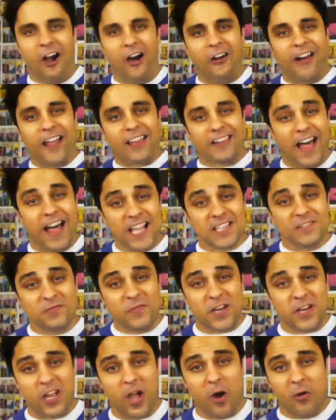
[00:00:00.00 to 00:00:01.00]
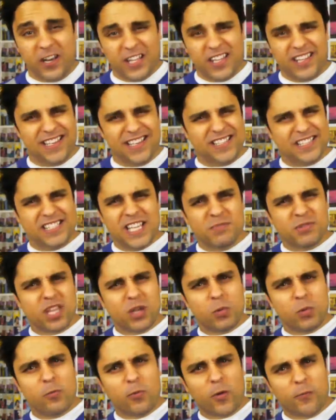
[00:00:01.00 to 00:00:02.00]
All right, last video, and it seems
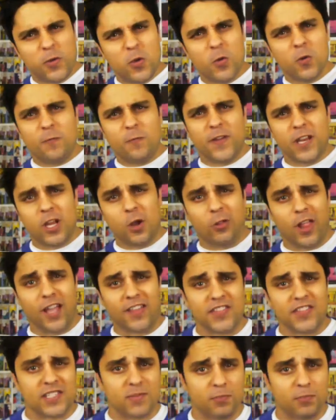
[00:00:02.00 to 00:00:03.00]
like we reviewed a video like this